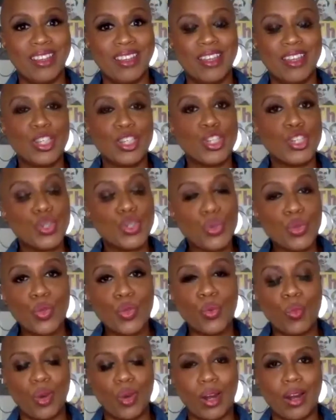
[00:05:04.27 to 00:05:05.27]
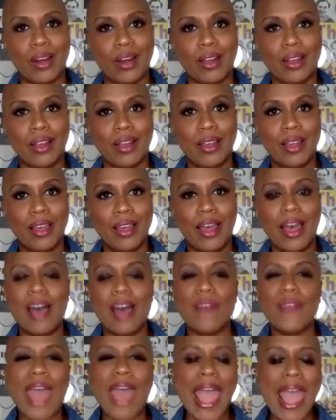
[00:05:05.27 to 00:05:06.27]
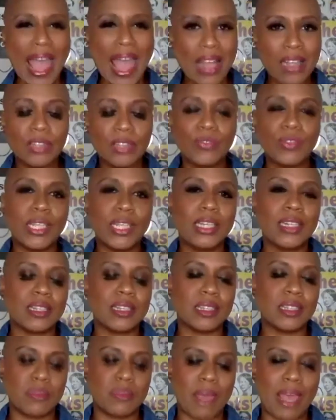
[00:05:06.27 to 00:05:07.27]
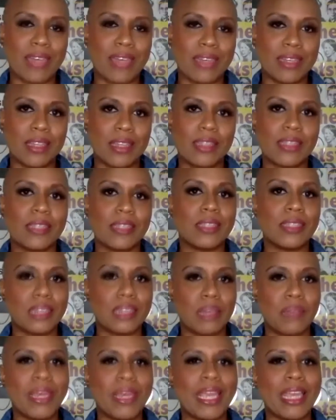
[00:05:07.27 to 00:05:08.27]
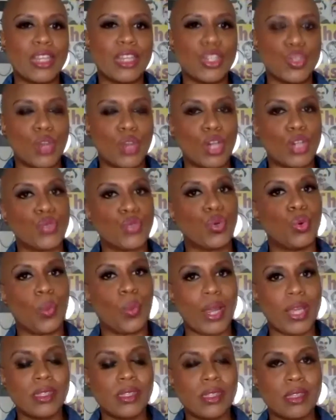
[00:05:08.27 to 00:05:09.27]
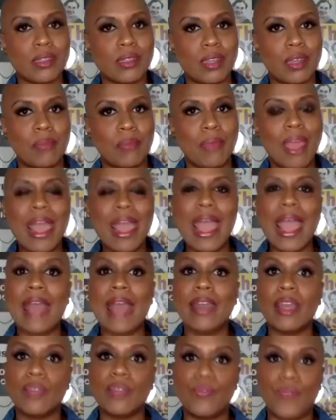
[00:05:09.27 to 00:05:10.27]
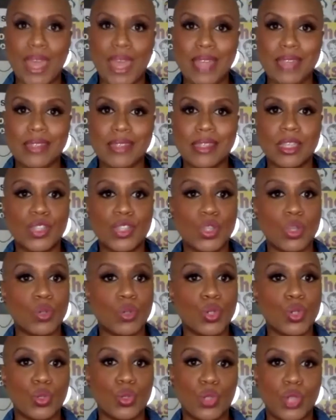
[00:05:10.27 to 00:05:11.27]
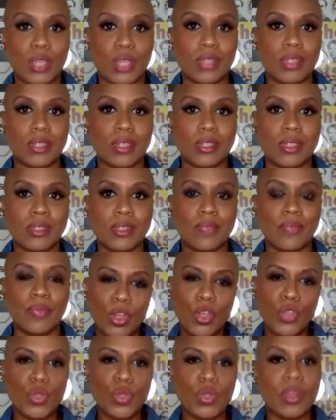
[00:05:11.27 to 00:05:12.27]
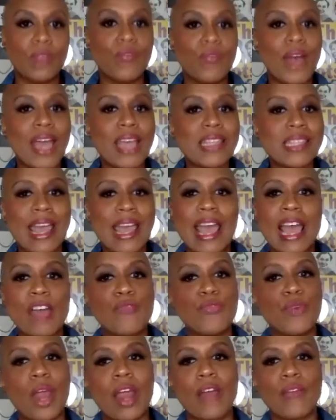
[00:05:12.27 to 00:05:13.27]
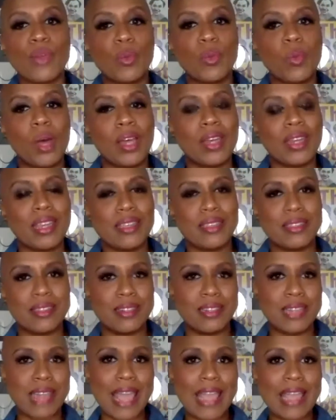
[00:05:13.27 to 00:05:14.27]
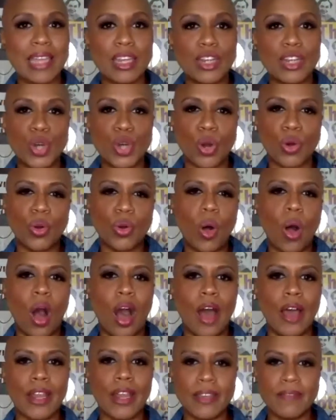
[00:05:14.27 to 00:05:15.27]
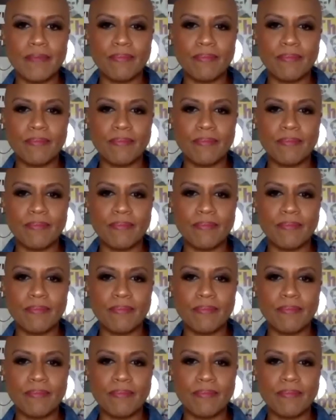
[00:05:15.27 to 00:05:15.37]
to do the work of actively dismantling systemic and structural racism and advancing social justice. So the advice I have for everyone is to take an internal audit